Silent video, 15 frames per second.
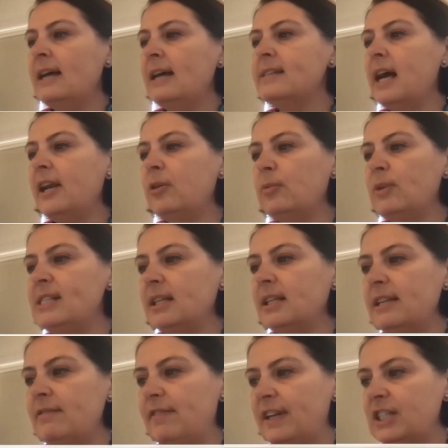SAADA
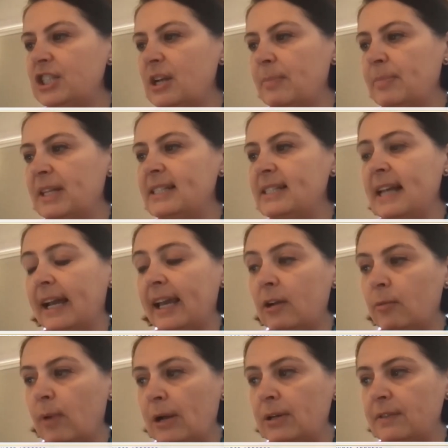recently finished up the second
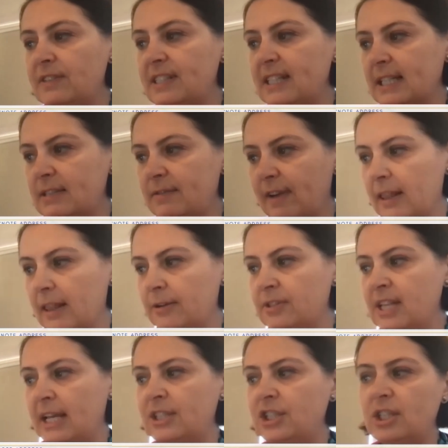round of six fellows
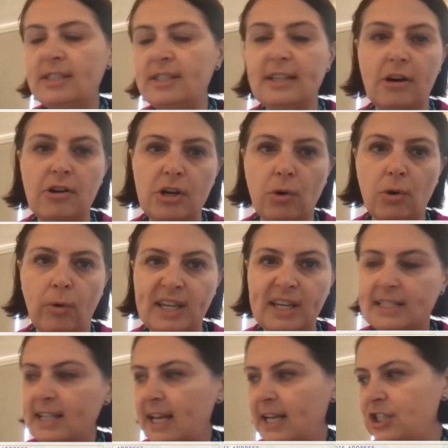and just started
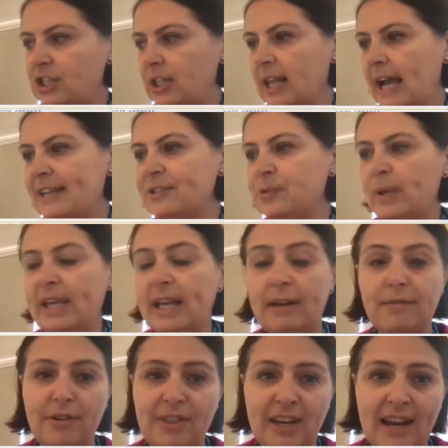orientation last weekend
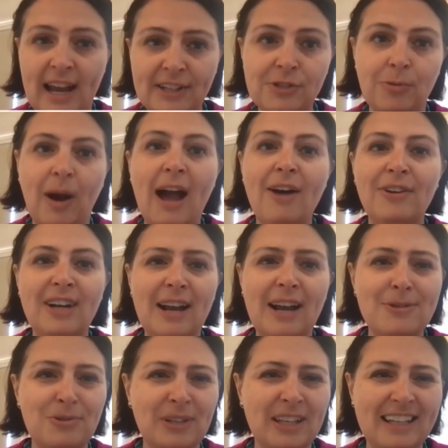for the next round. And I
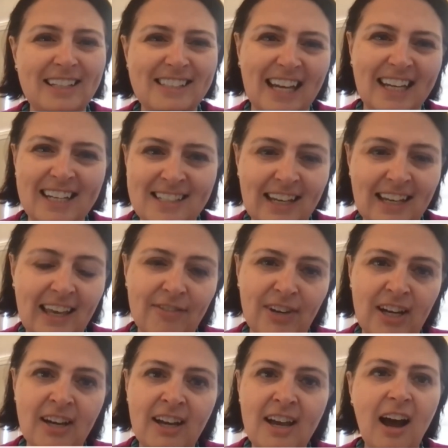was really excited to give
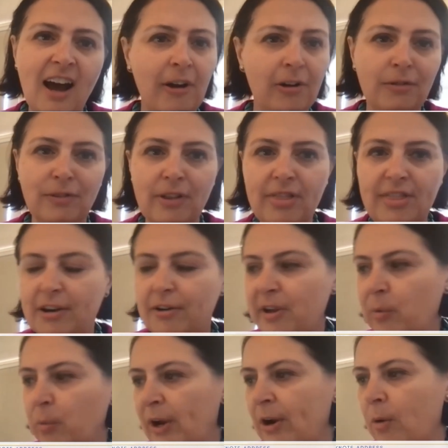a archival Theory
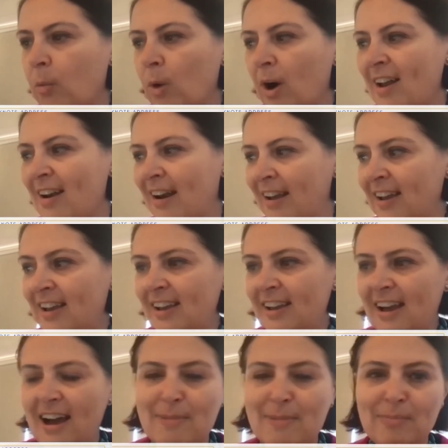101
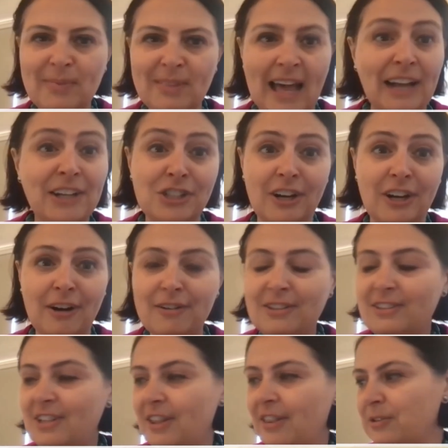um, lecture
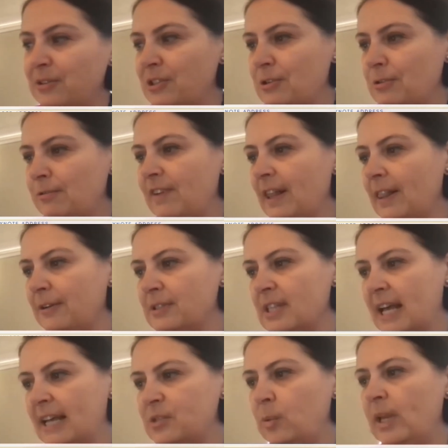to those new fellows
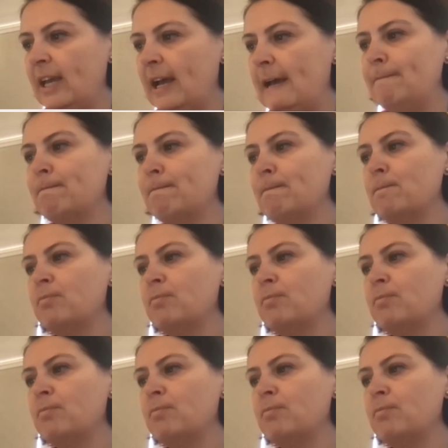last weekend.